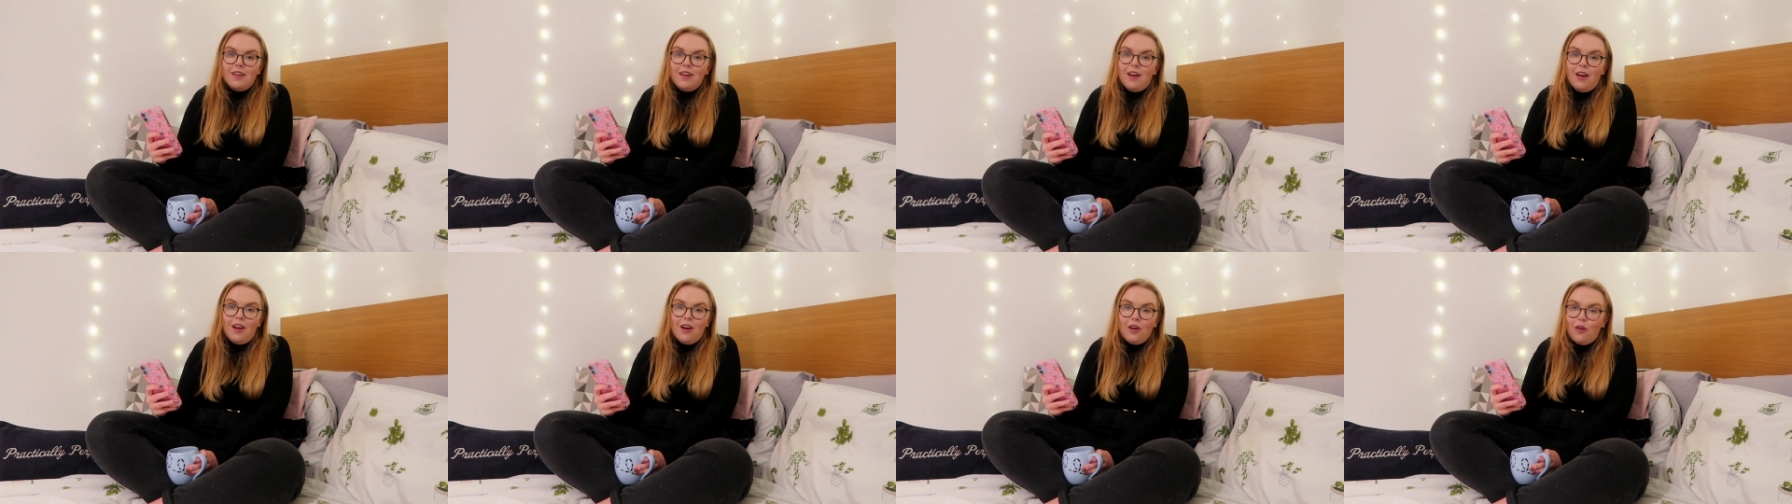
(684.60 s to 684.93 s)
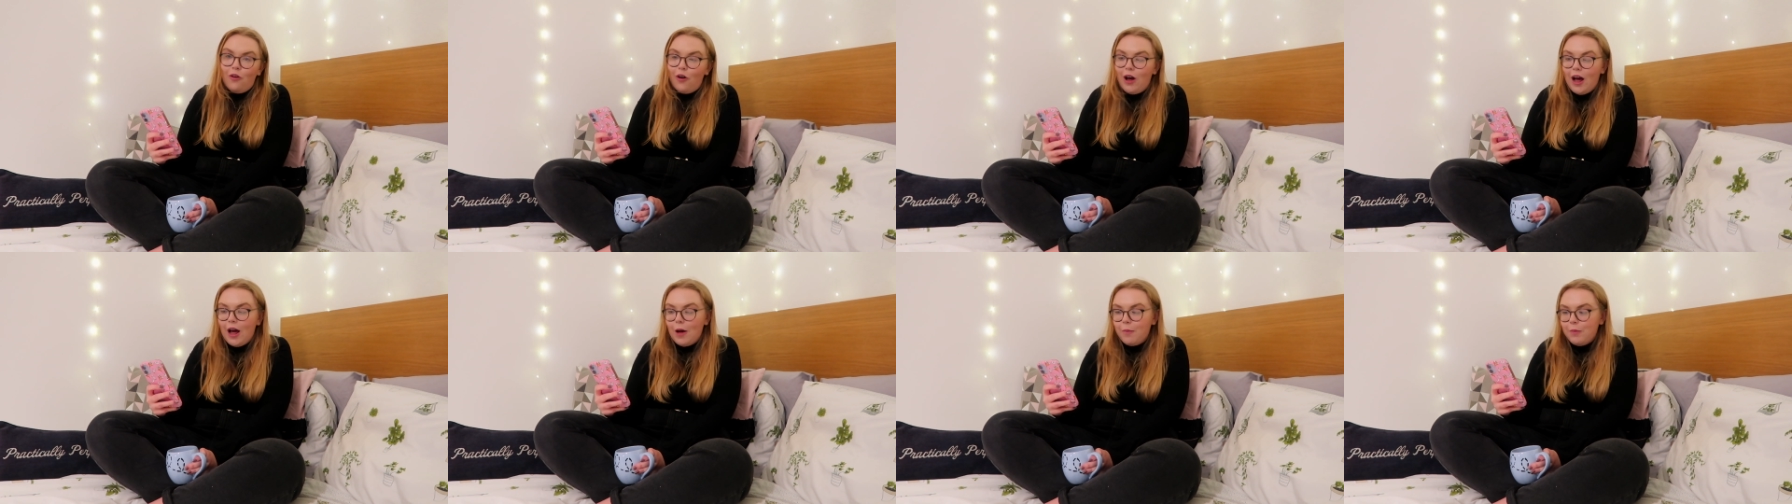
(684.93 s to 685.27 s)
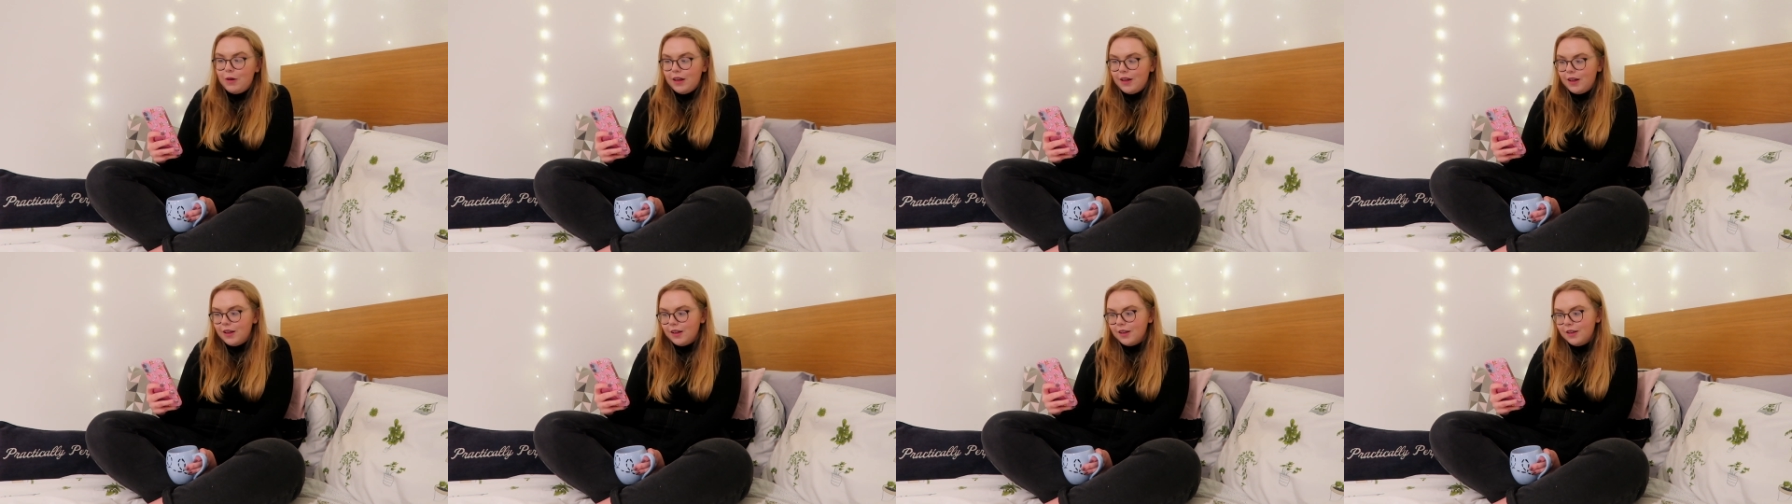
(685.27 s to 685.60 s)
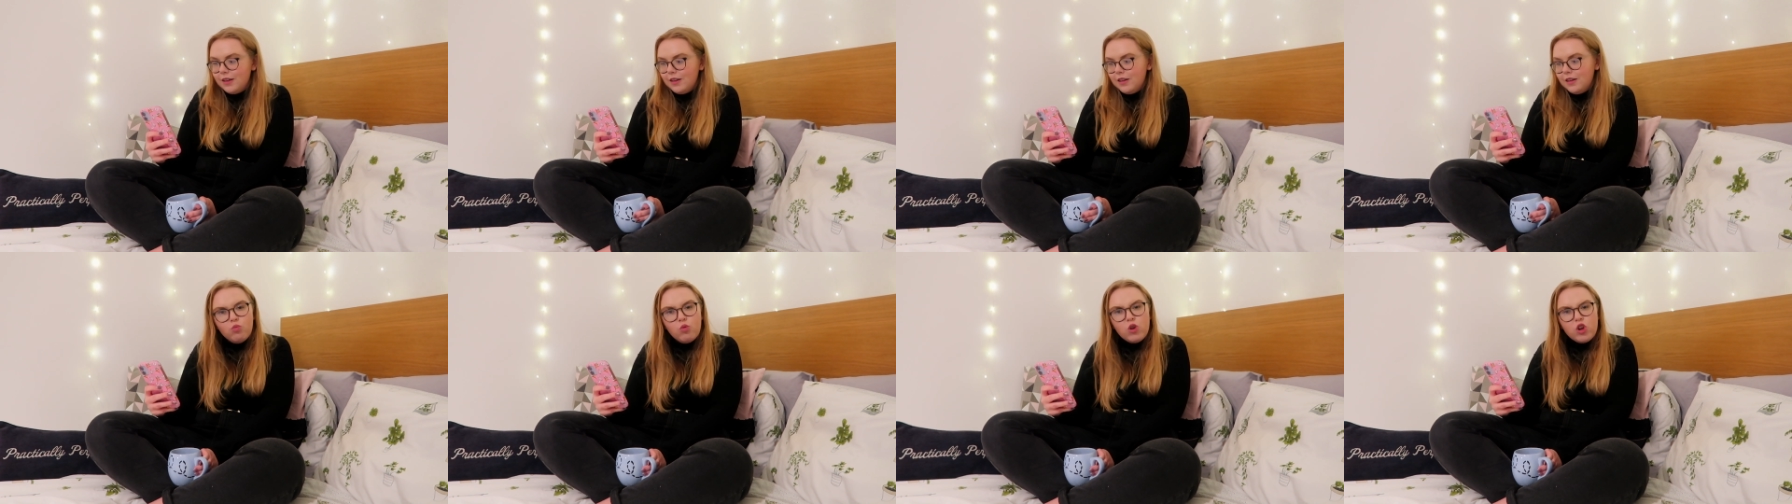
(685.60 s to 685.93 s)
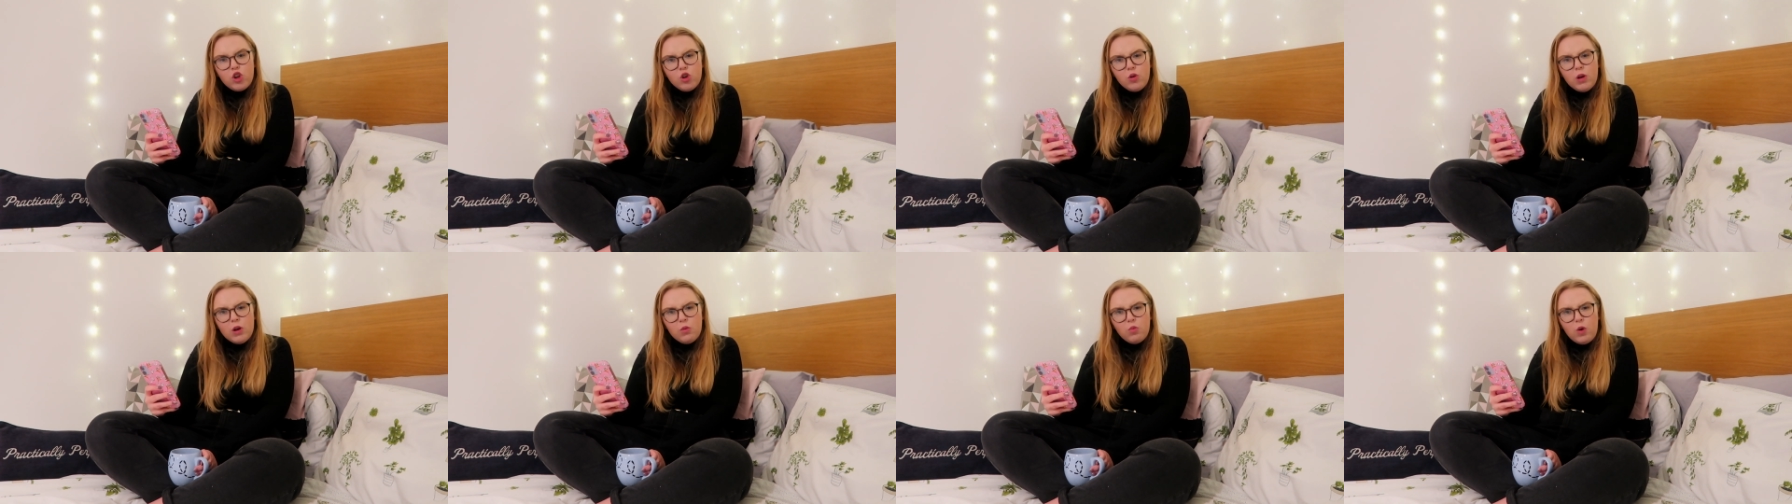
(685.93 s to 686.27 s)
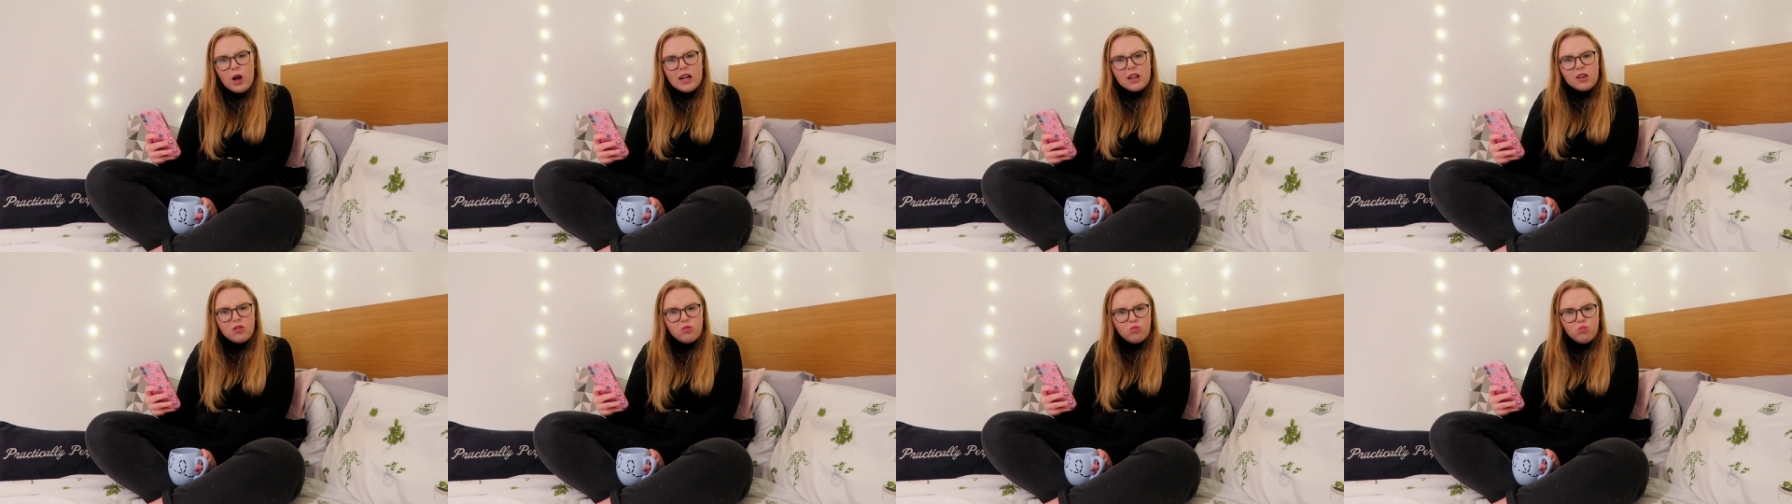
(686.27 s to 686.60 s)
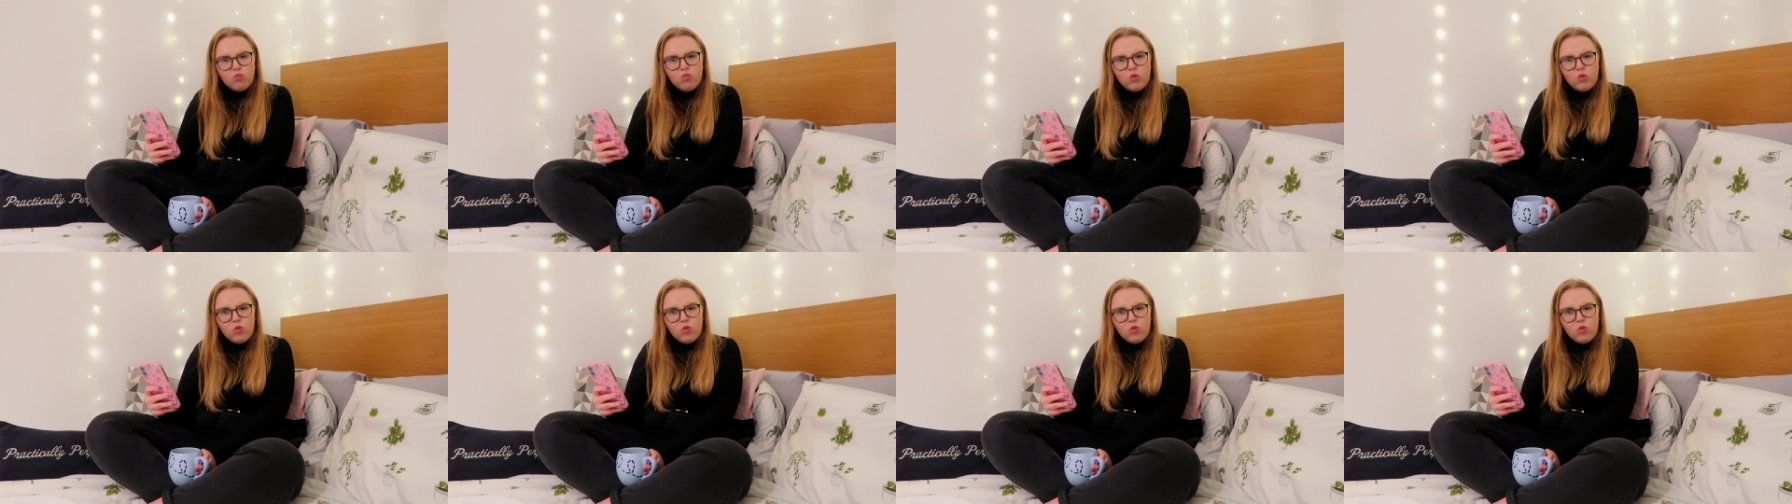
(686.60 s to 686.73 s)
a lot happier. We're doing well.